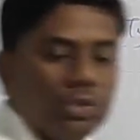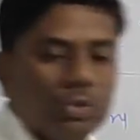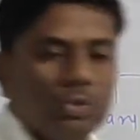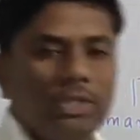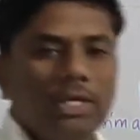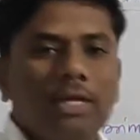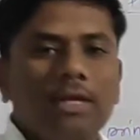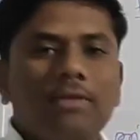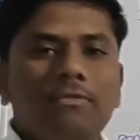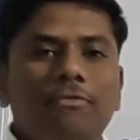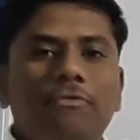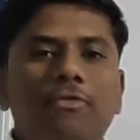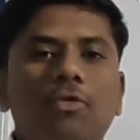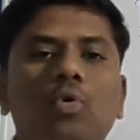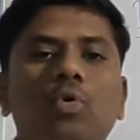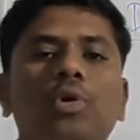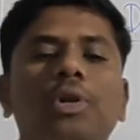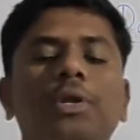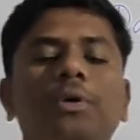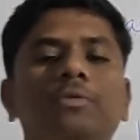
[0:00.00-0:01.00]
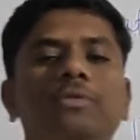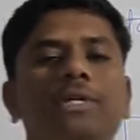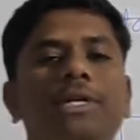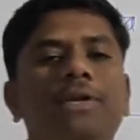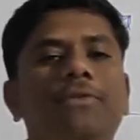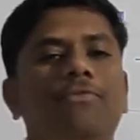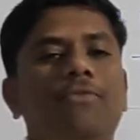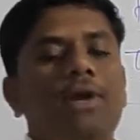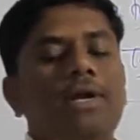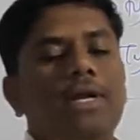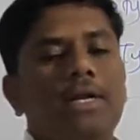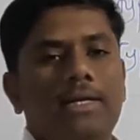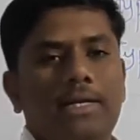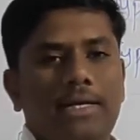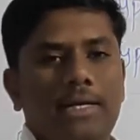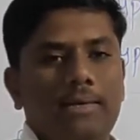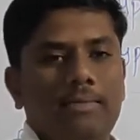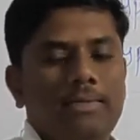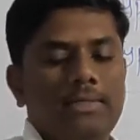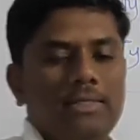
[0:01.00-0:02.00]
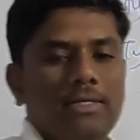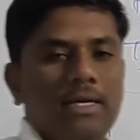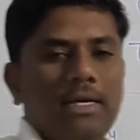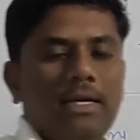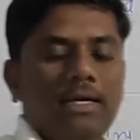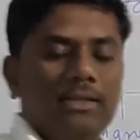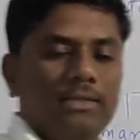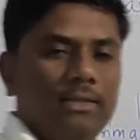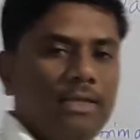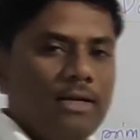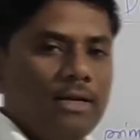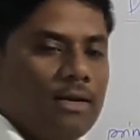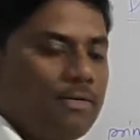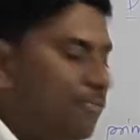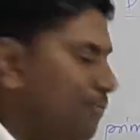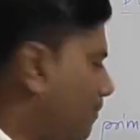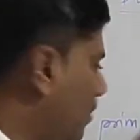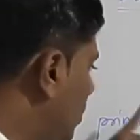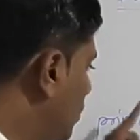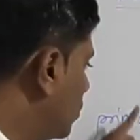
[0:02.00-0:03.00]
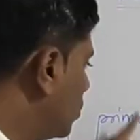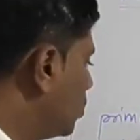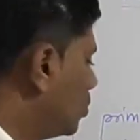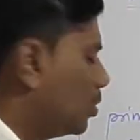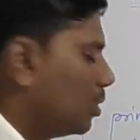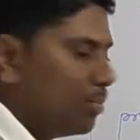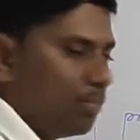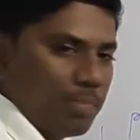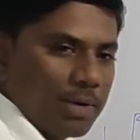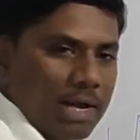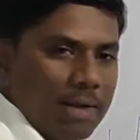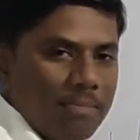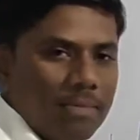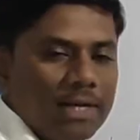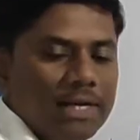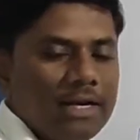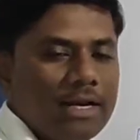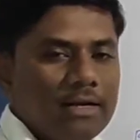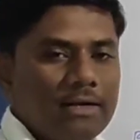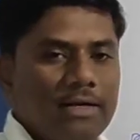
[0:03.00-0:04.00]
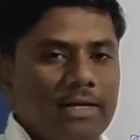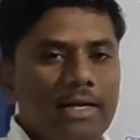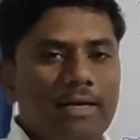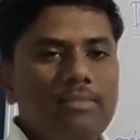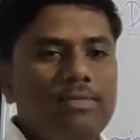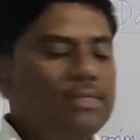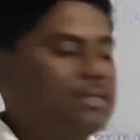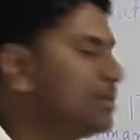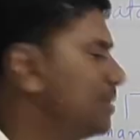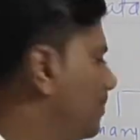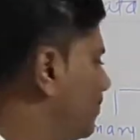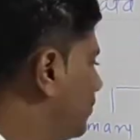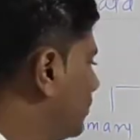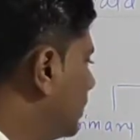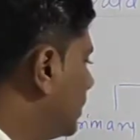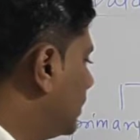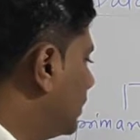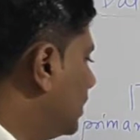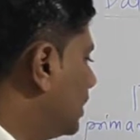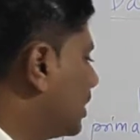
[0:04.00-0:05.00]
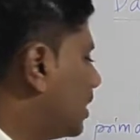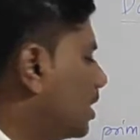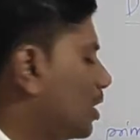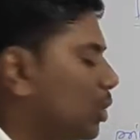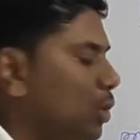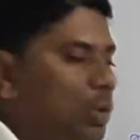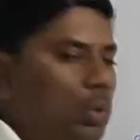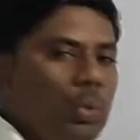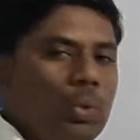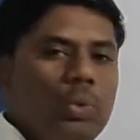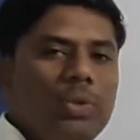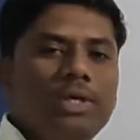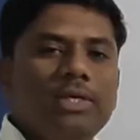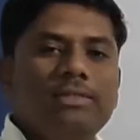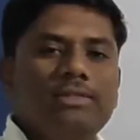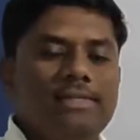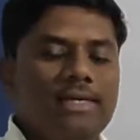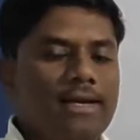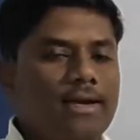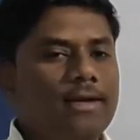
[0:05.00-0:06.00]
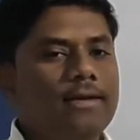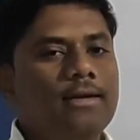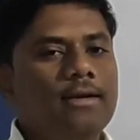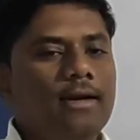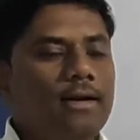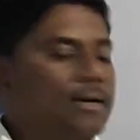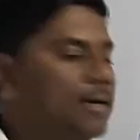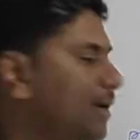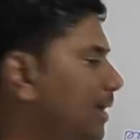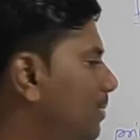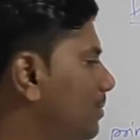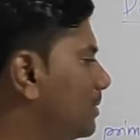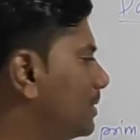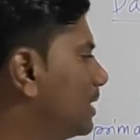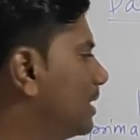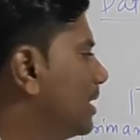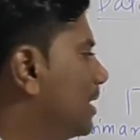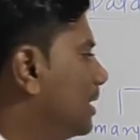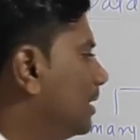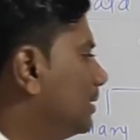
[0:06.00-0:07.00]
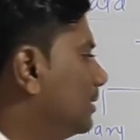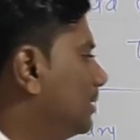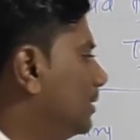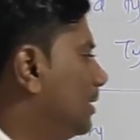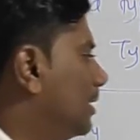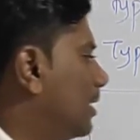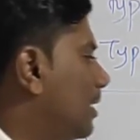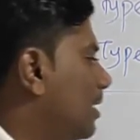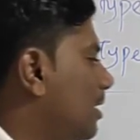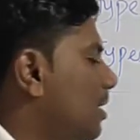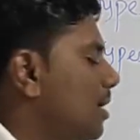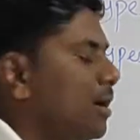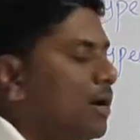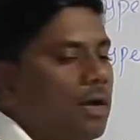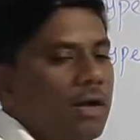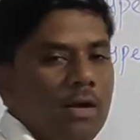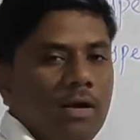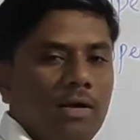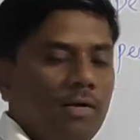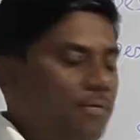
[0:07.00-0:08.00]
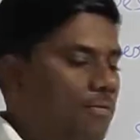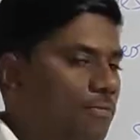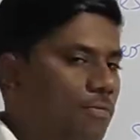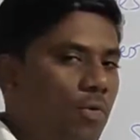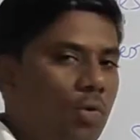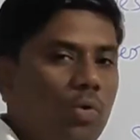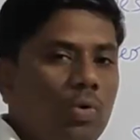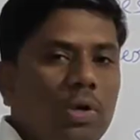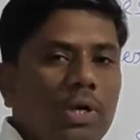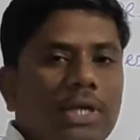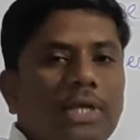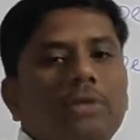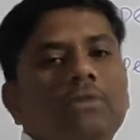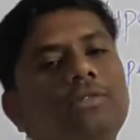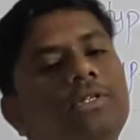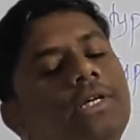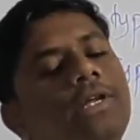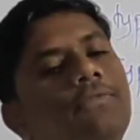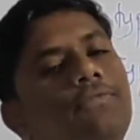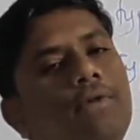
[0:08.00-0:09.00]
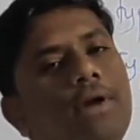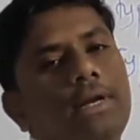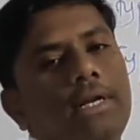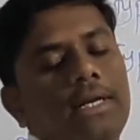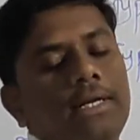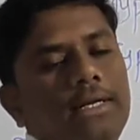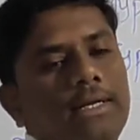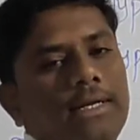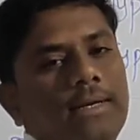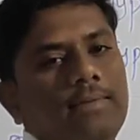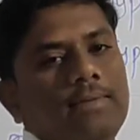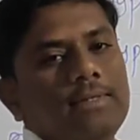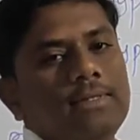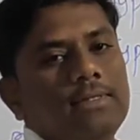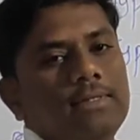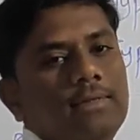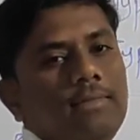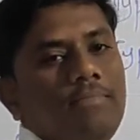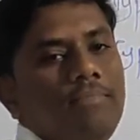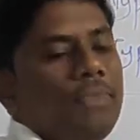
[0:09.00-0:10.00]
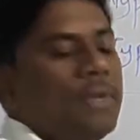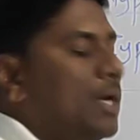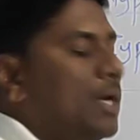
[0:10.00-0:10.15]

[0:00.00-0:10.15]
So there are 4 user defined data types. There are 5 primary data types. There are 2 secondary data types. There are 4 user defined data types.